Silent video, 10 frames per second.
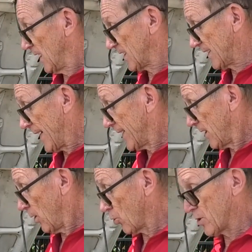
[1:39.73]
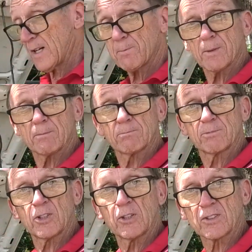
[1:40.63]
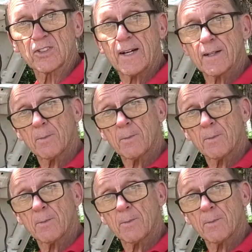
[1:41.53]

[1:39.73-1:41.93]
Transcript: starter hooked up to your starter